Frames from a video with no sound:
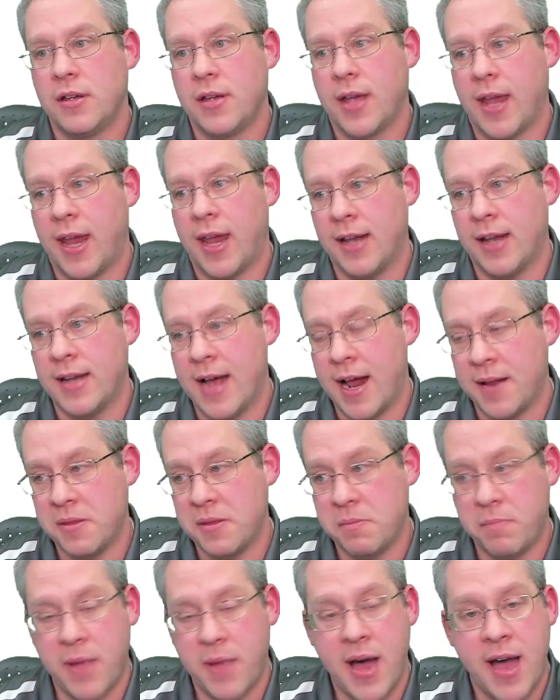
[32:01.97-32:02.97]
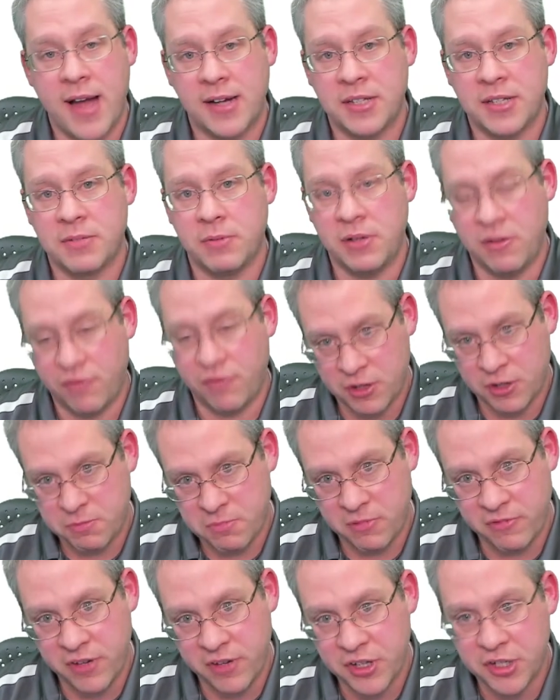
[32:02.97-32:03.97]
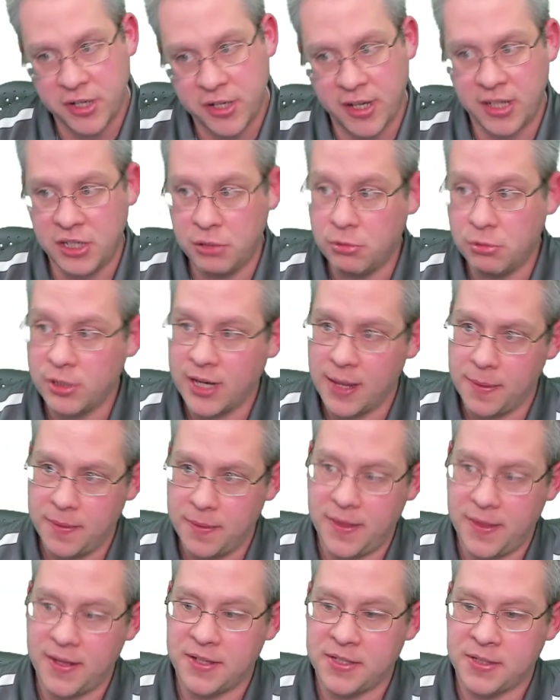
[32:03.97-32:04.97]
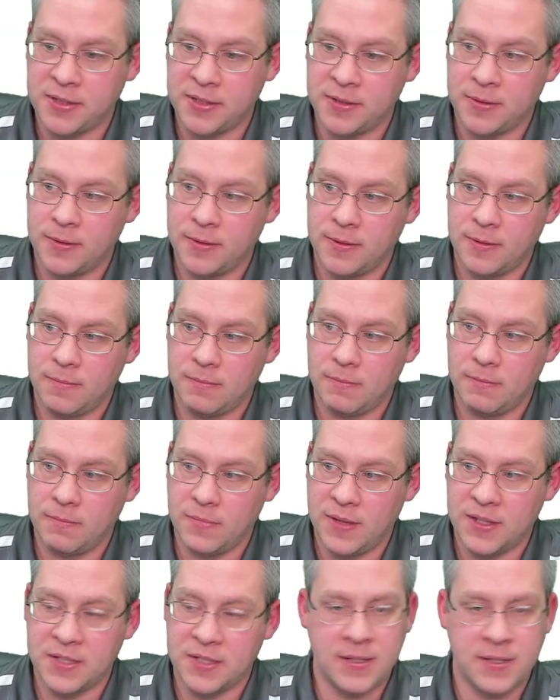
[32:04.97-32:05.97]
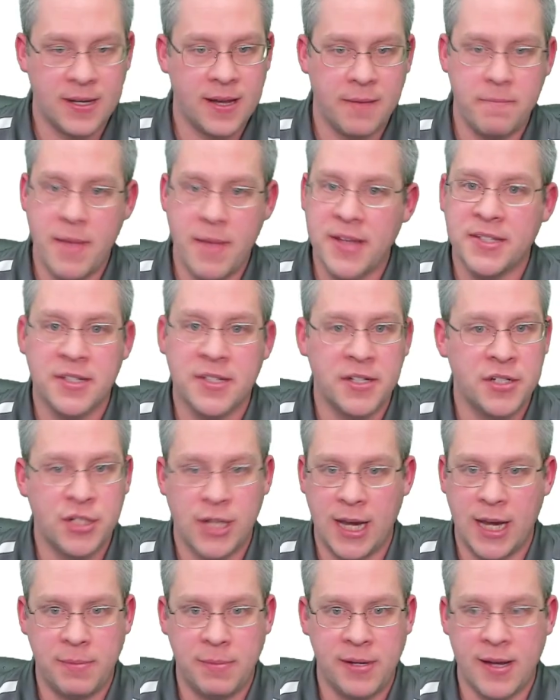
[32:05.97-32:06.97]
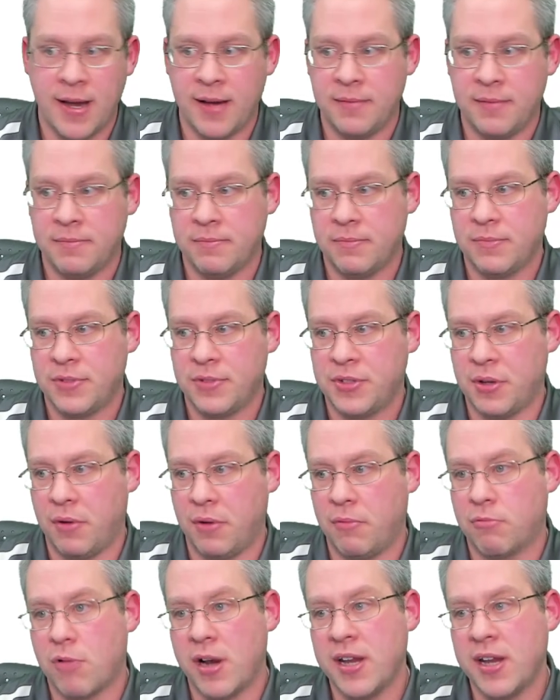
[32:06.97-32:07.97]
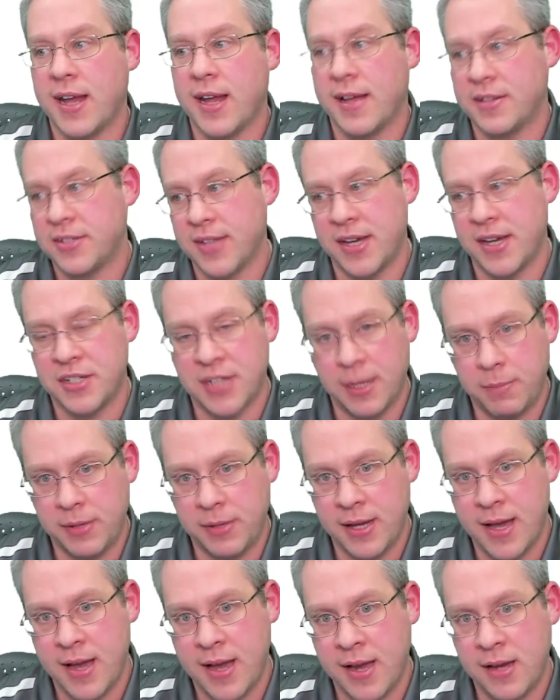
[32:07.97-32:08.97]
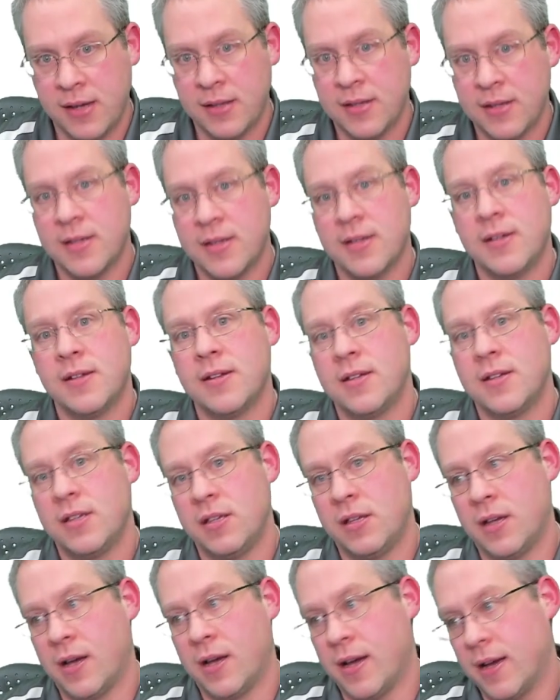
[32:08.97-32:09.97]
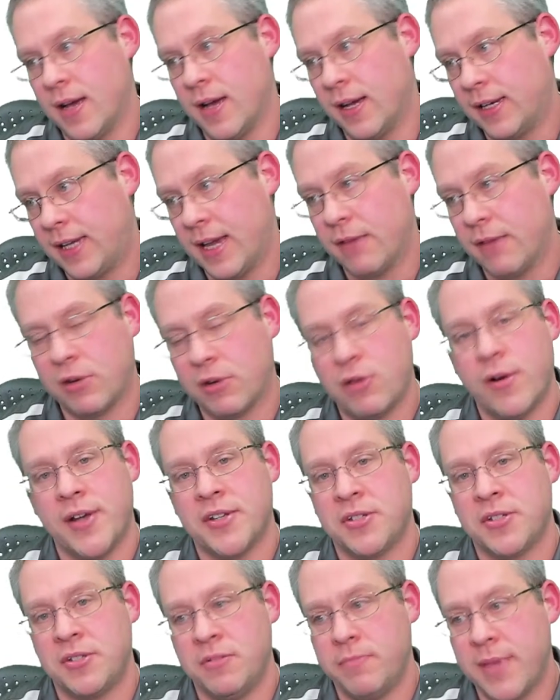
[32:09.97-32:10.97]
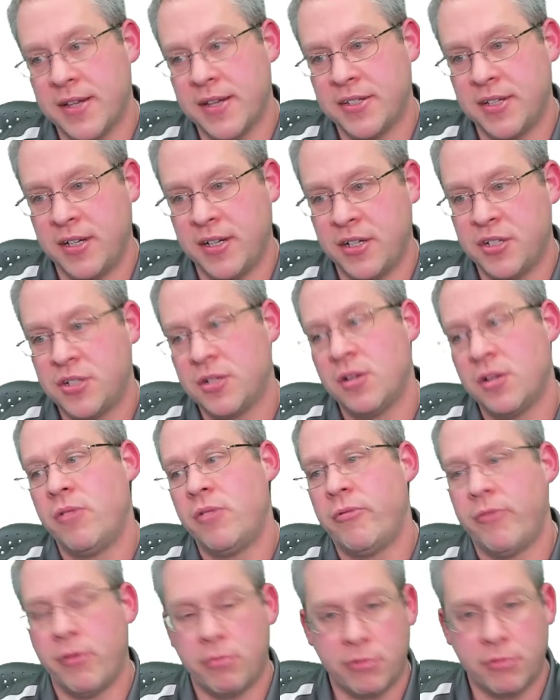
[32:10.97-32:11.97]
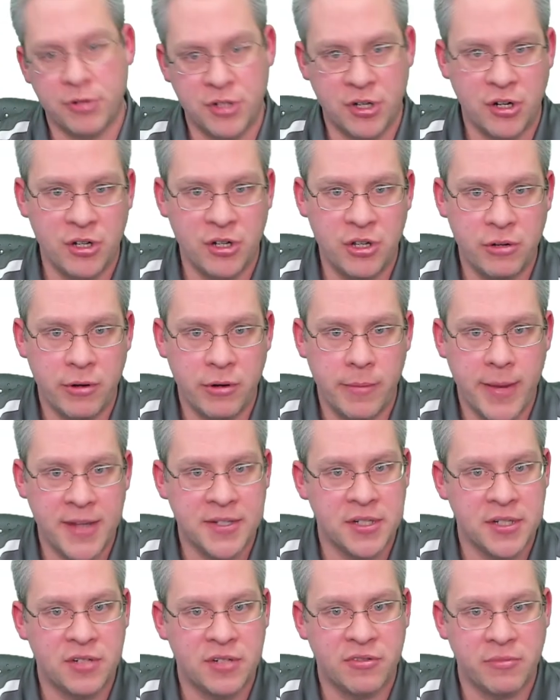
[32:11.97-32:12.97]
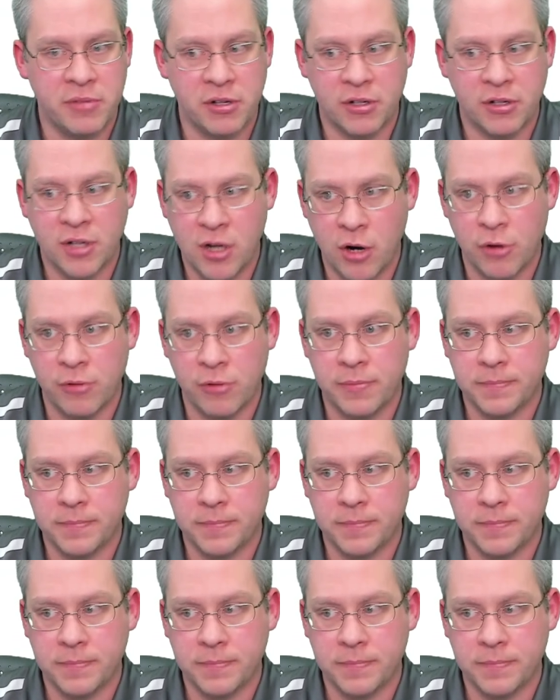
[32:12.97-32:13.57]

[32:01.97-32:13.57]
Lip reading: And out of the box, when you first provision it, you will get this message API. So running at /API, a GET request to message will return you a message from your code.